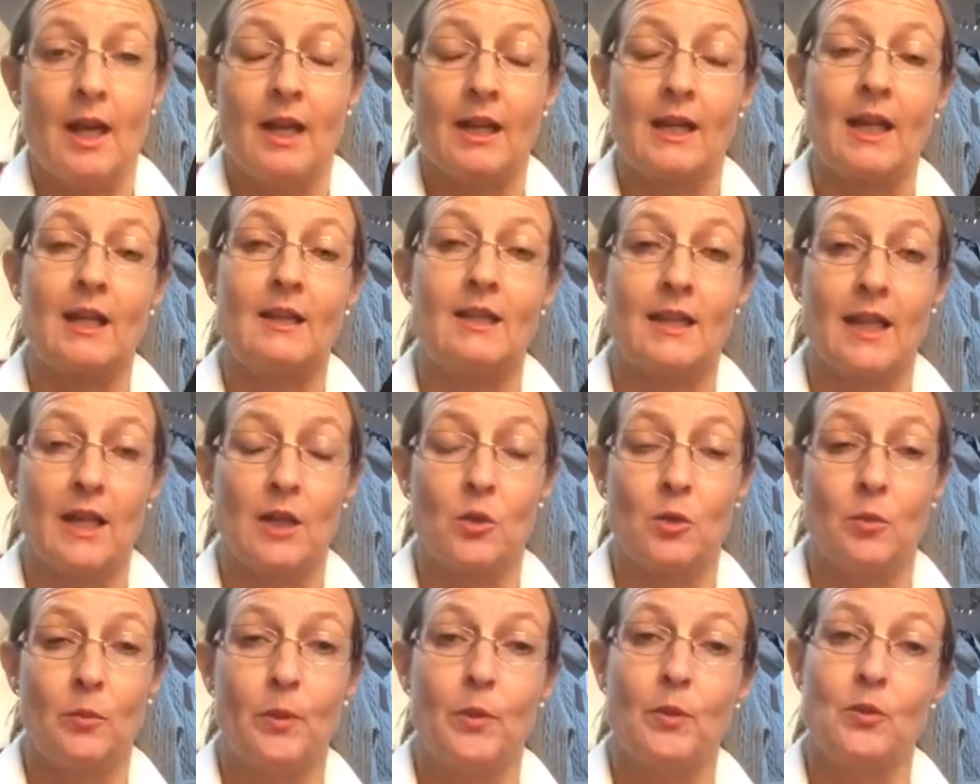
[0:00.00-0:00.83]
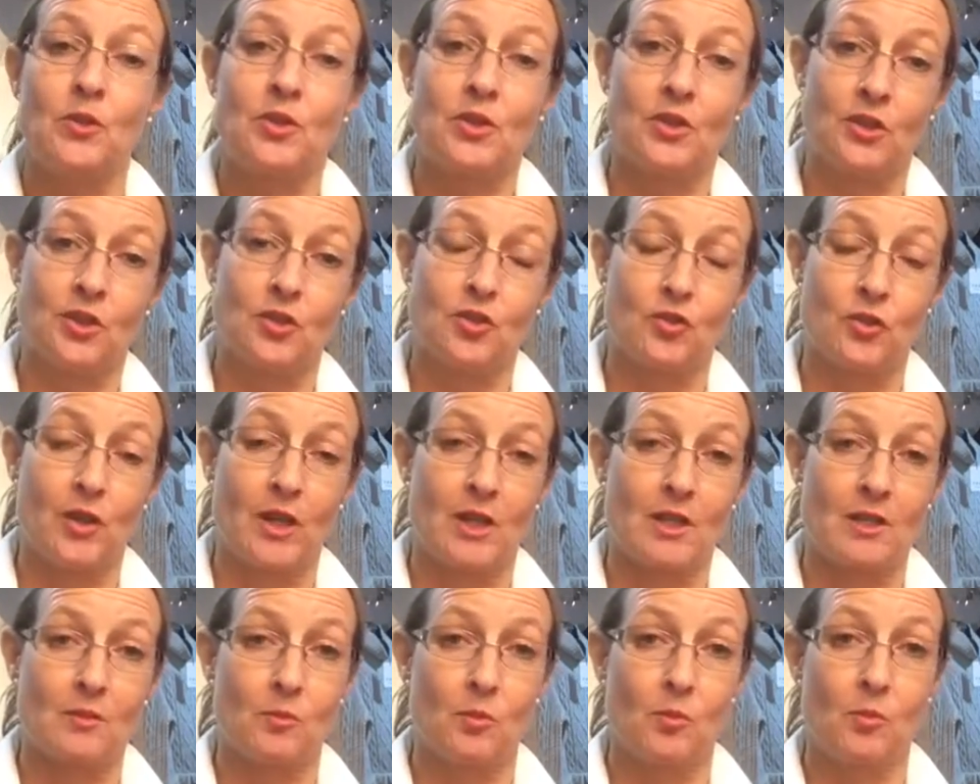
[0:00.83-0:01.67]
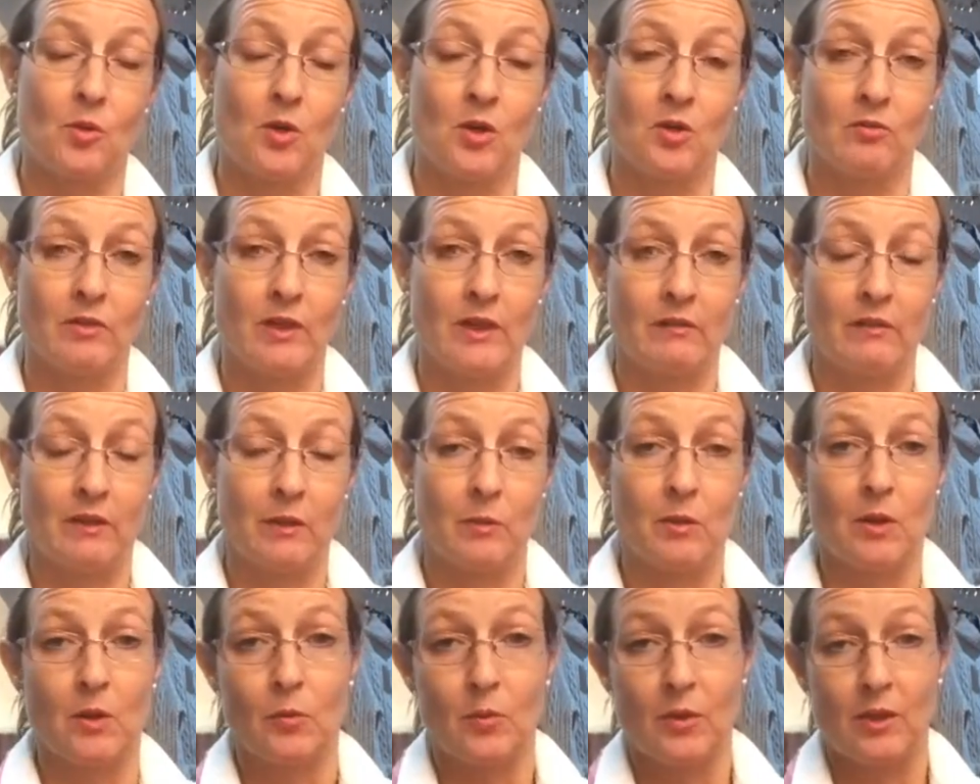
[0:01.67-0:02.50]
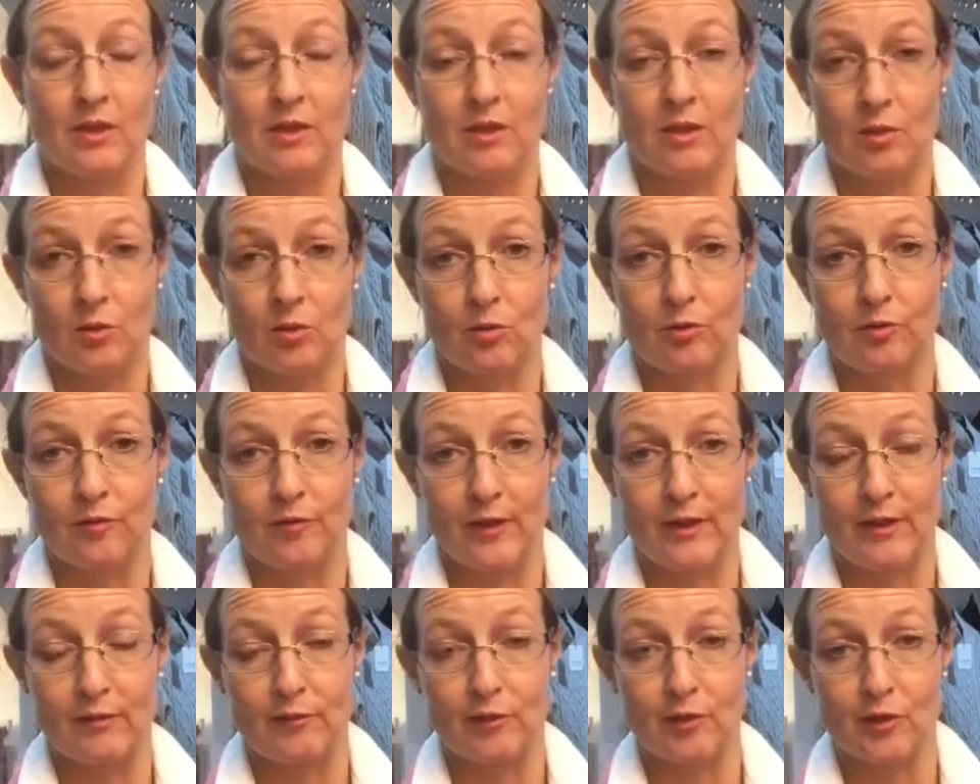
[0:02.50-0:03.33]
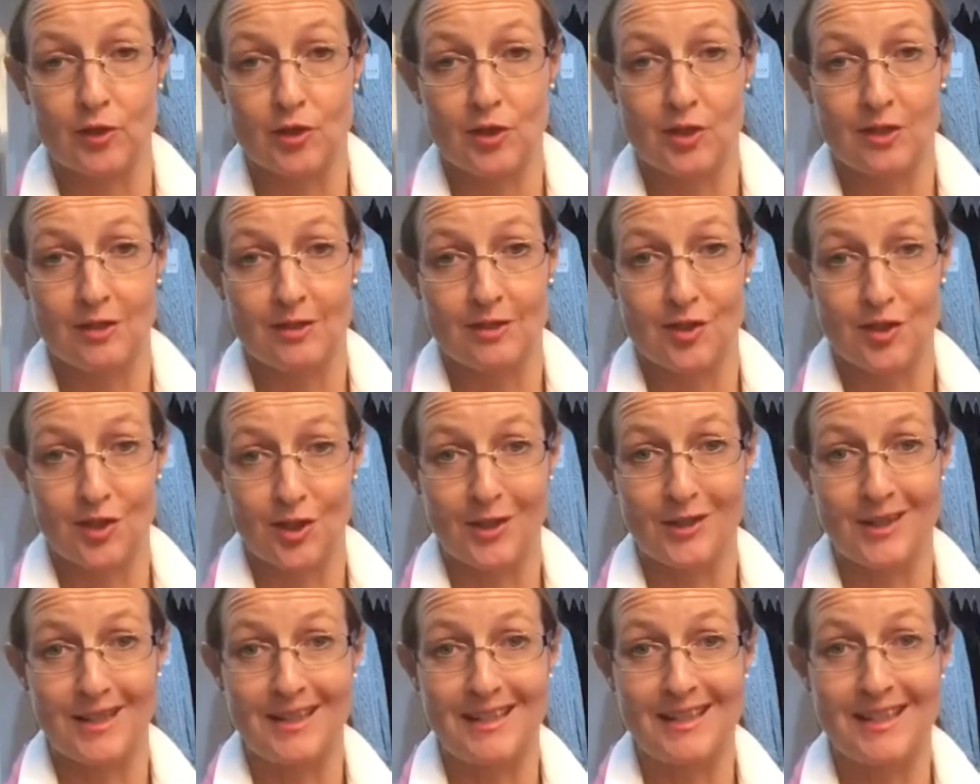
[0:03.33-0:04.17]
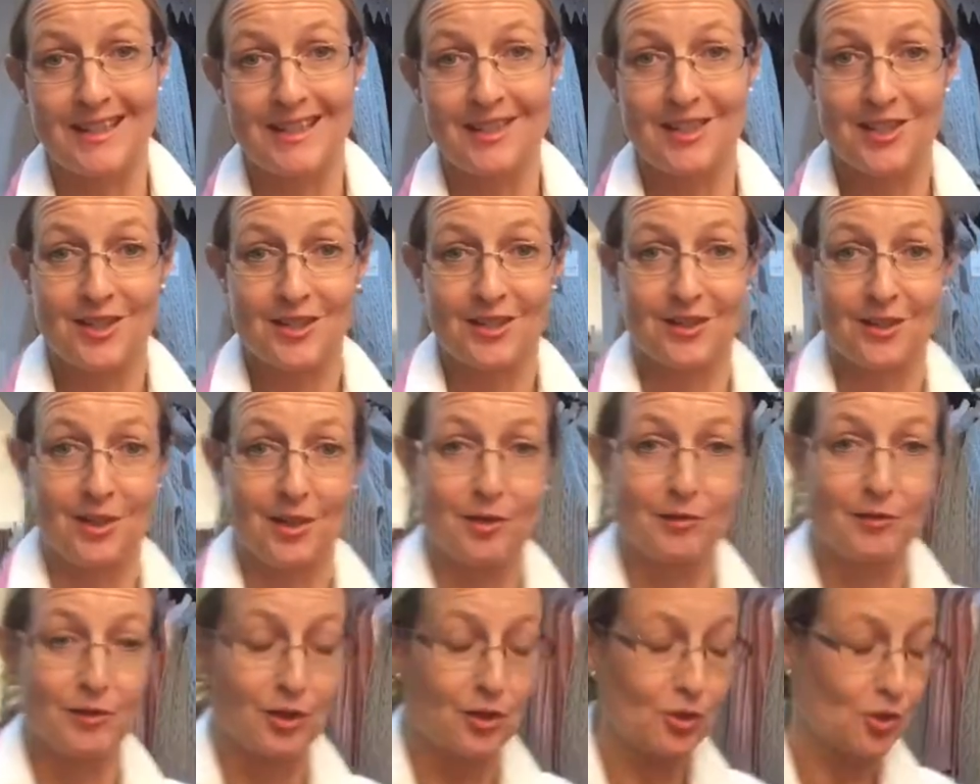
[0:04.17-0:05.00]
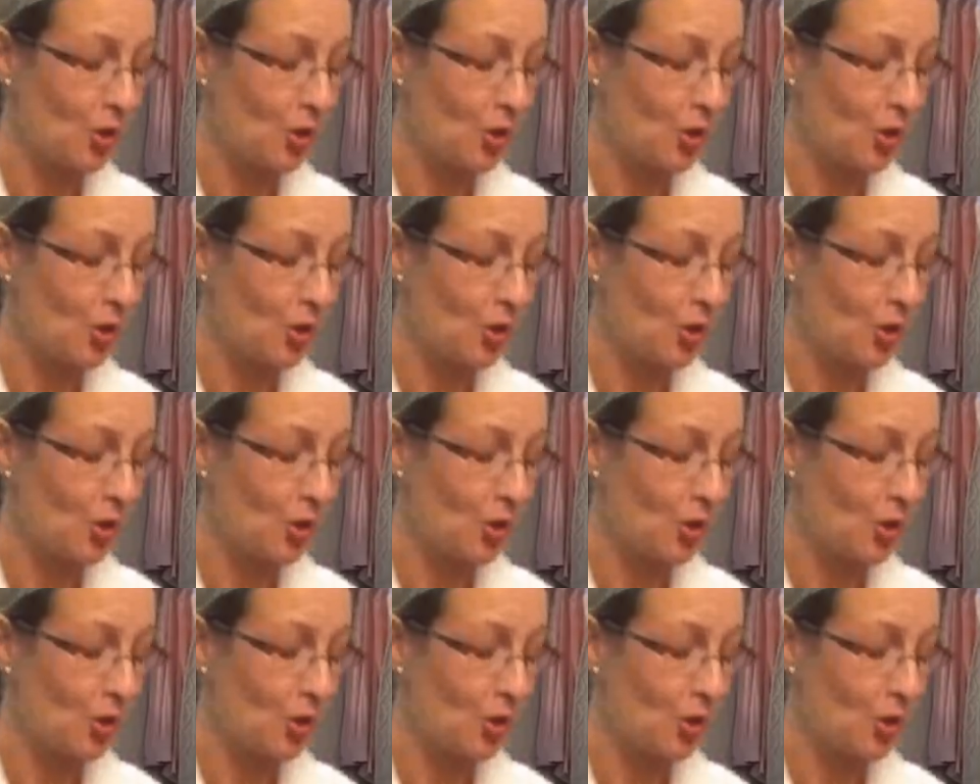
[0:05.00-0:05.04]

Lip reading: Again, the ankle boots and the dress will work really, really well with your favourite chunky knit over the